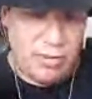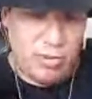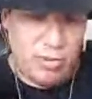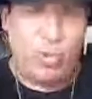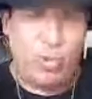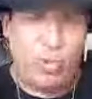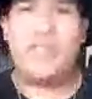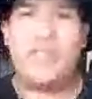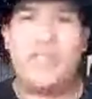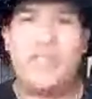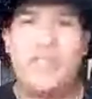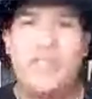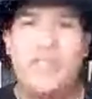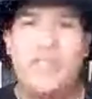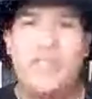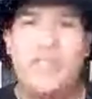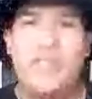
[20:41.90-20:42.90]
What
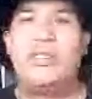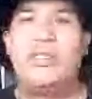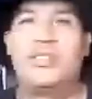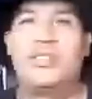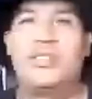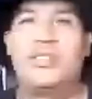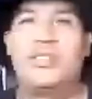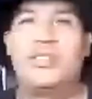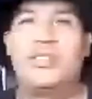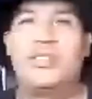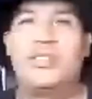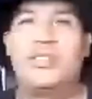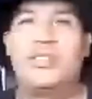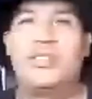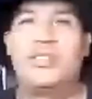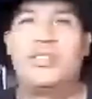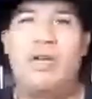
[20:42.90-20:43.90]
does
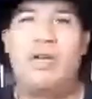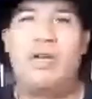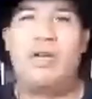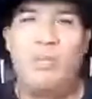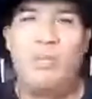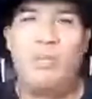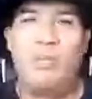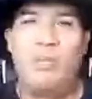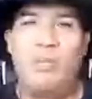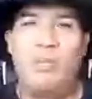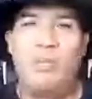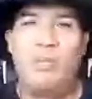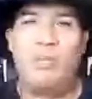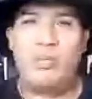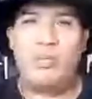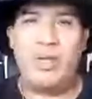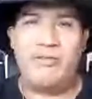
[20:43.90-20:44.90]
a smaller
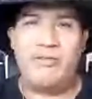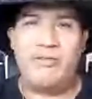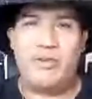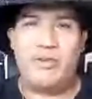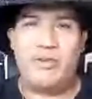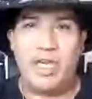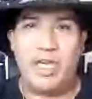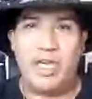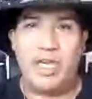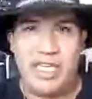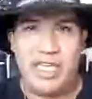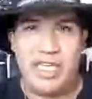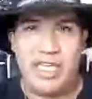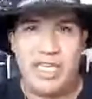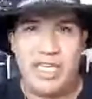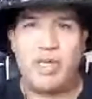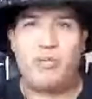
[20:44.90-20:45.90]
Bigfoot, a
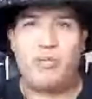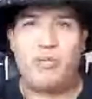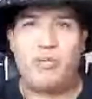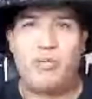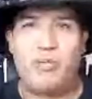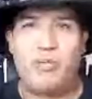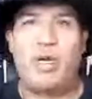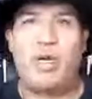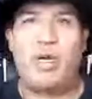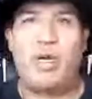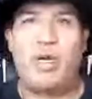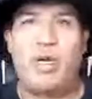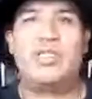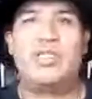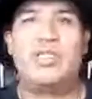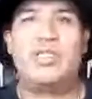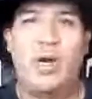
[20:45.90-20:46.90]
decoy, what does
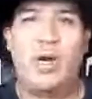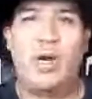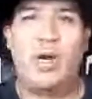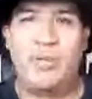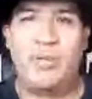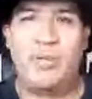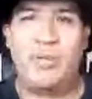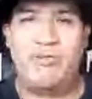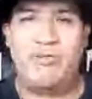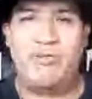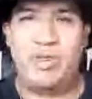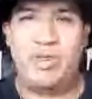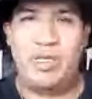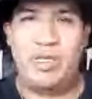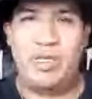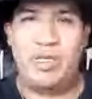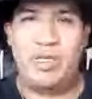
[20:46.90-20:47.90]
a smaller
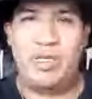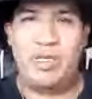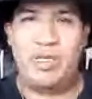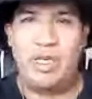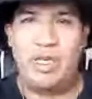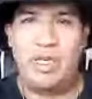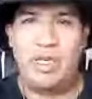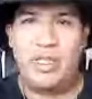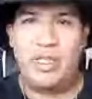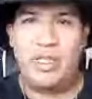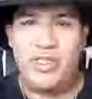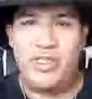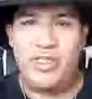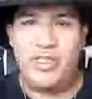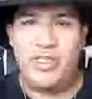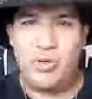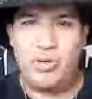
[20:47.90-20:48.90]
Bigfoot
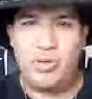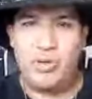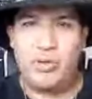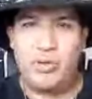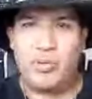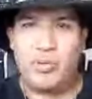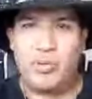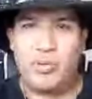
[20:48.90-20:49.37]
do